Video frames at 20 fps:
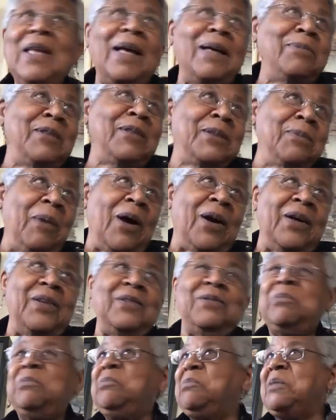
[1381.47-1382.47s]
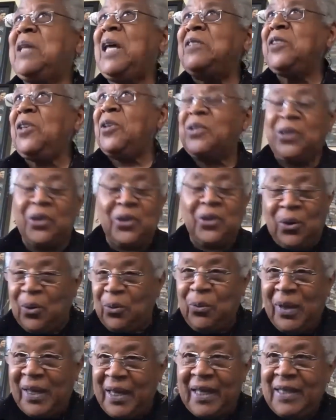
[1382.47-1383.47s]
I'm smart. That's going to go
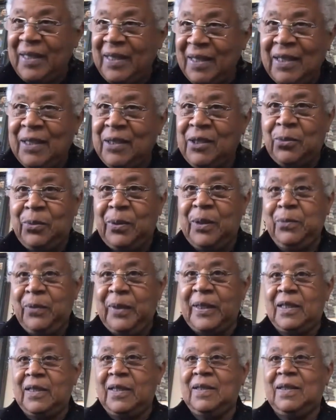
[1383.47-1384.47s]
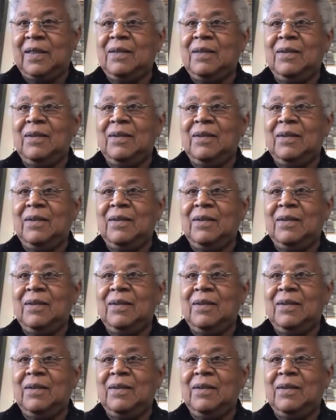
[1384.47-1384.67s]
away in three weeks,